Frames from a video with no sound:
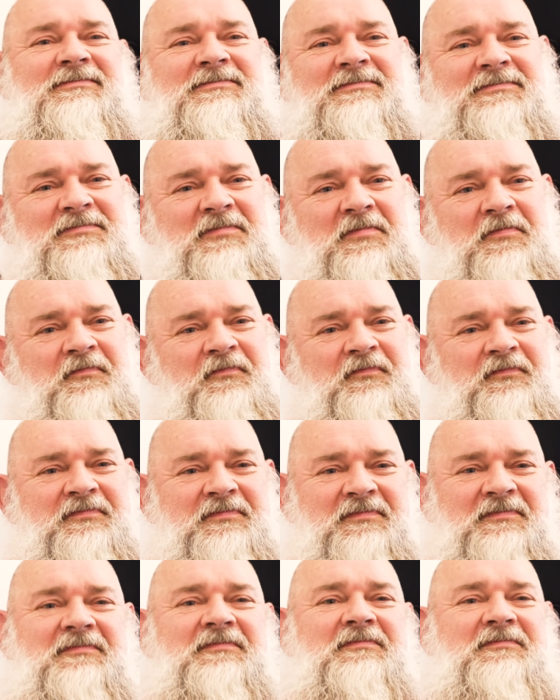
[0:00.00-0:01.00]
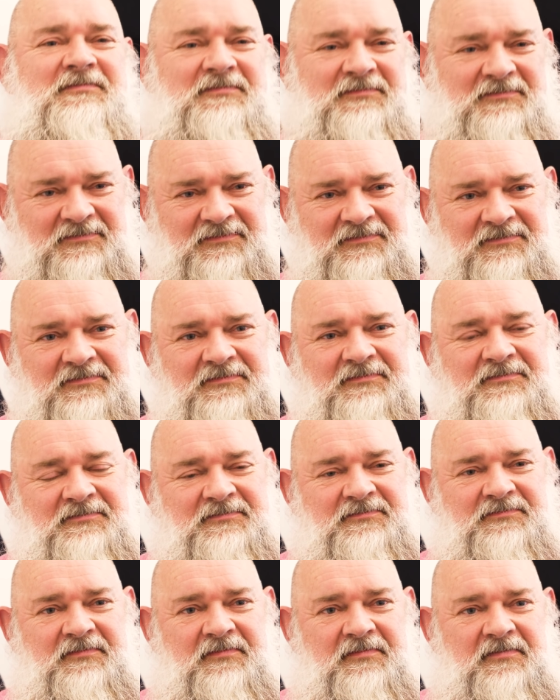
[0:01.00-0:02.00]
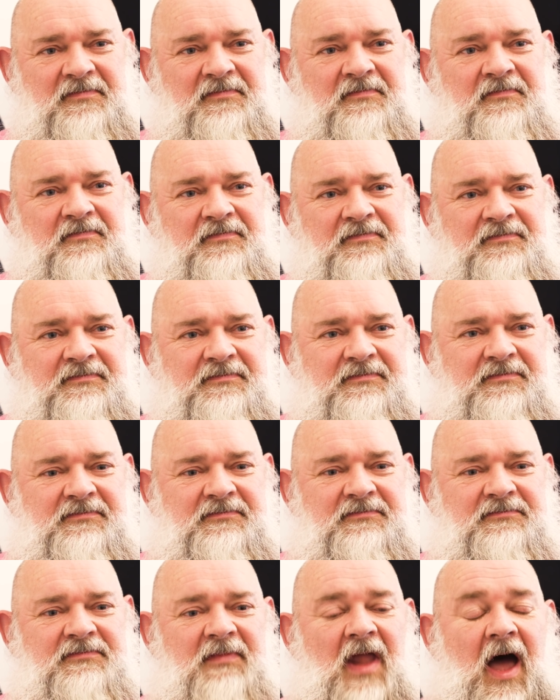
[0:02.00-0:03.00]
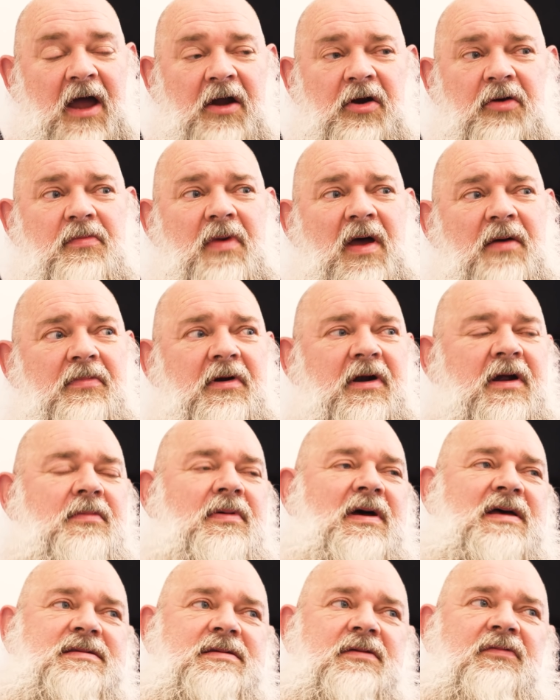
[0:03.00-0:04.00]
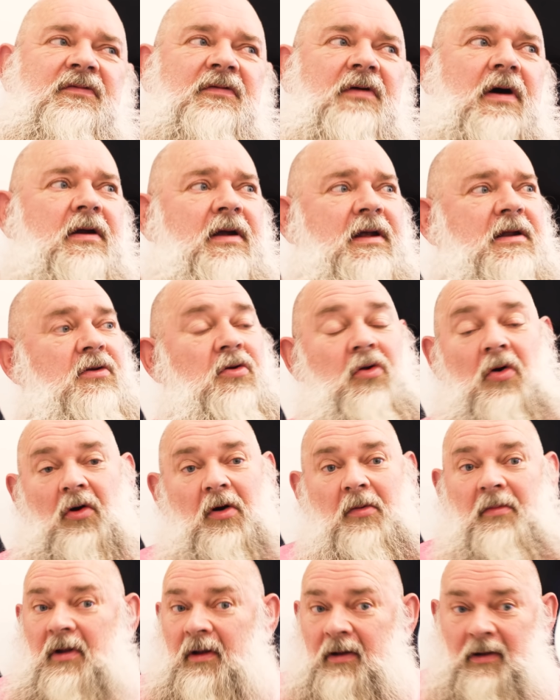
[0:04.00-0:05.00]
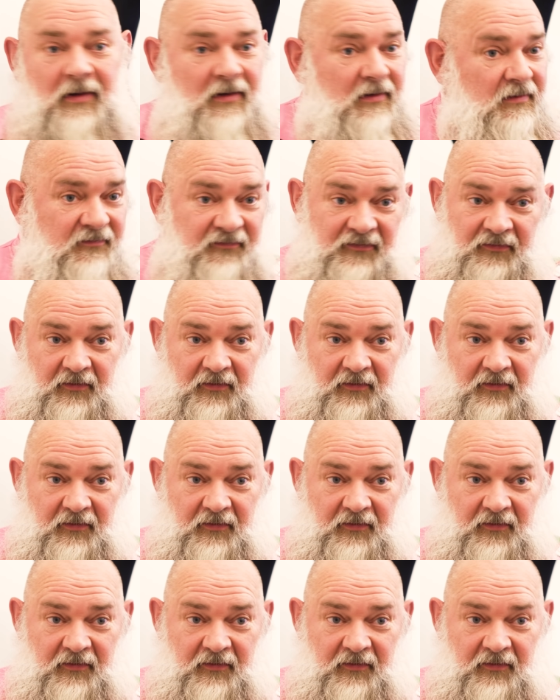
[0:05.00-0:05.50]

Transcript: what he looks like really, no one really... I remember him as a very normal